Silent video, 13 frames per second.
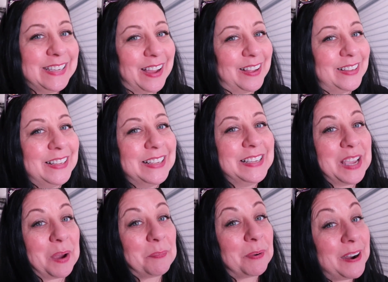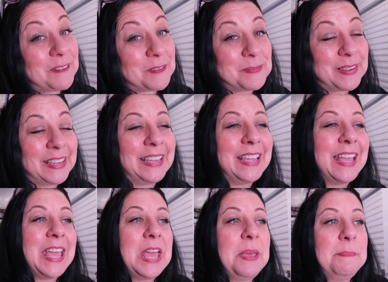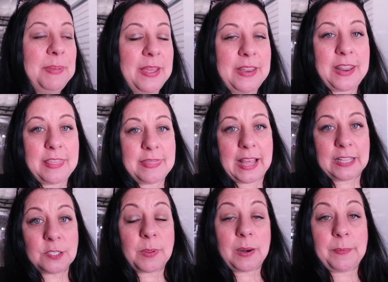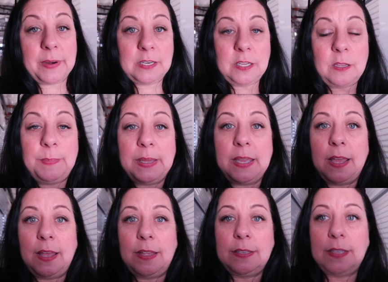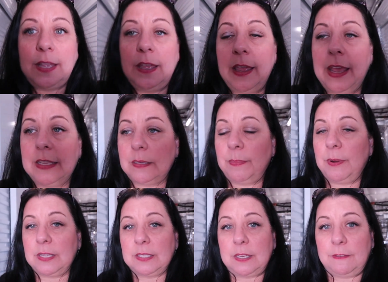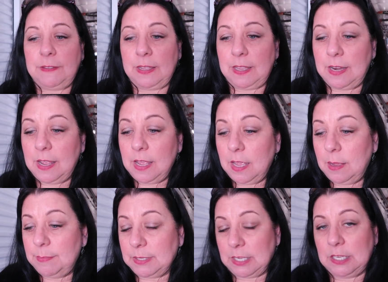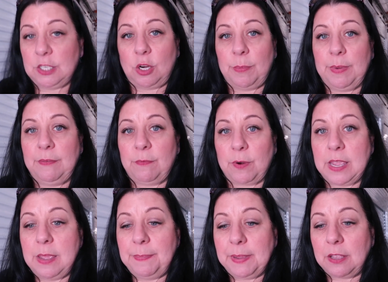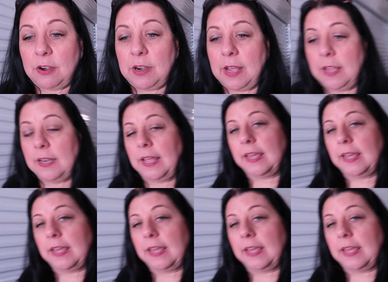y'all, y'all pray for me. But that's what I wanna do because as I bring stuff in, determine if we're keeping it or not,